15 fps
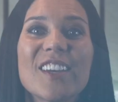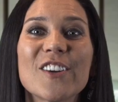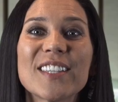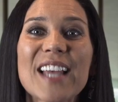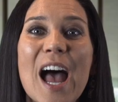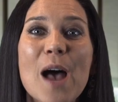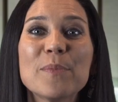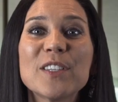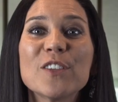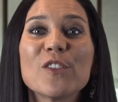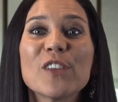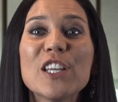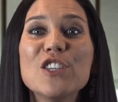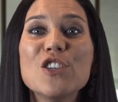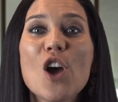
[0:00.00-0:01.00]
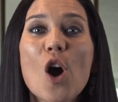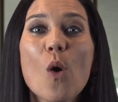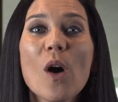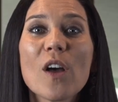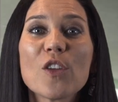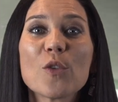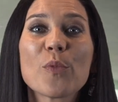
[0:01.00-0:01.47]
There is absolutely no
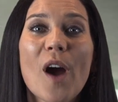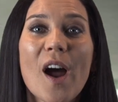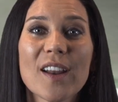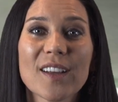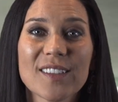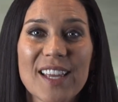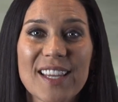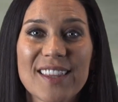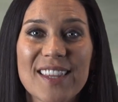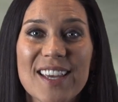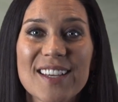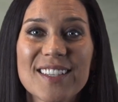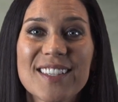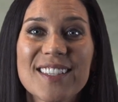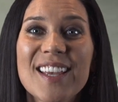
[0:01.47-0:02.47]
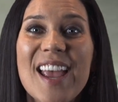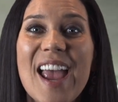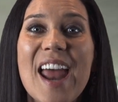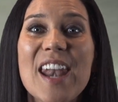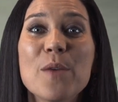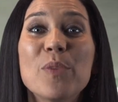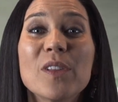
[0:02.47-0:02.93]
other product like this
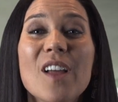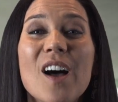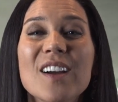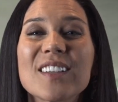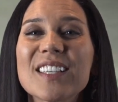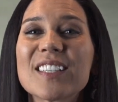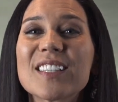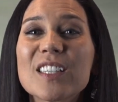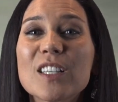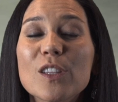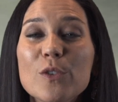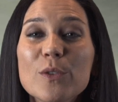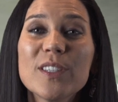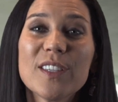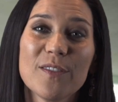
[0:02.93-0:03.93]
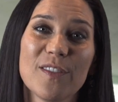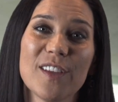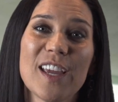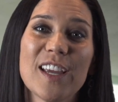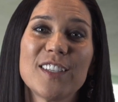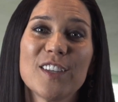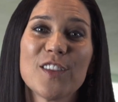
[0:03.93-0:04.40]
and it belongs
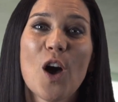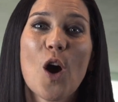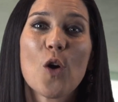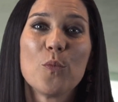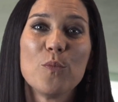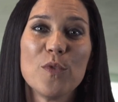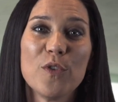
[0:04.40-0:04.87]
exclusively to the Hope